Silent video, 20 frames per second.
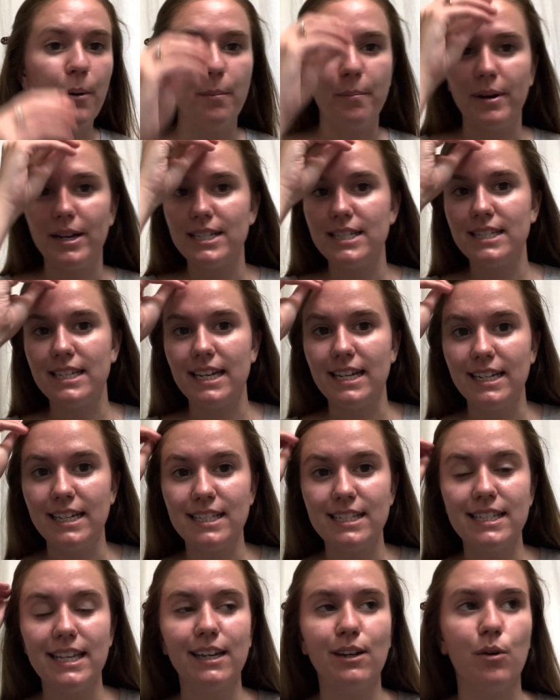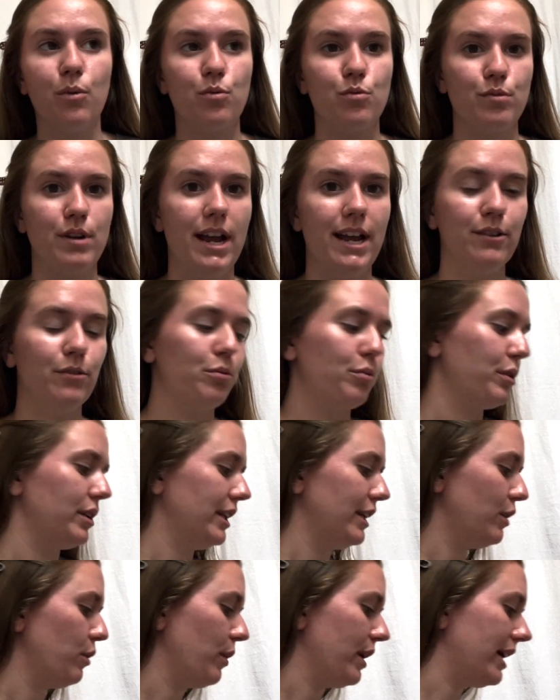my skin gets like red
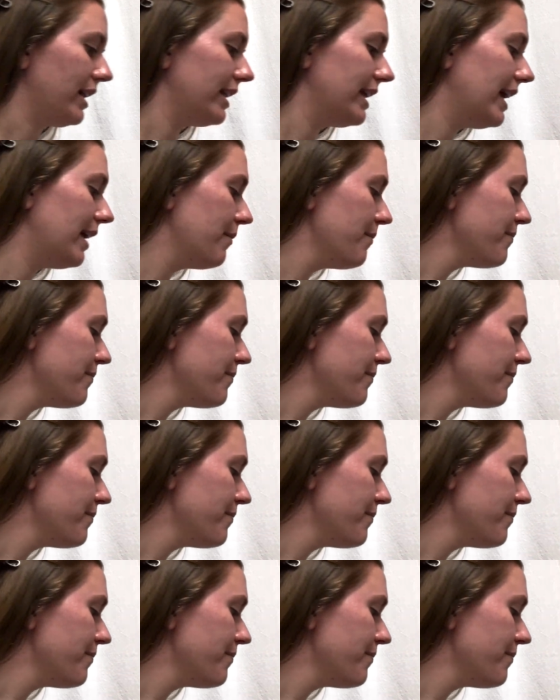really quickly.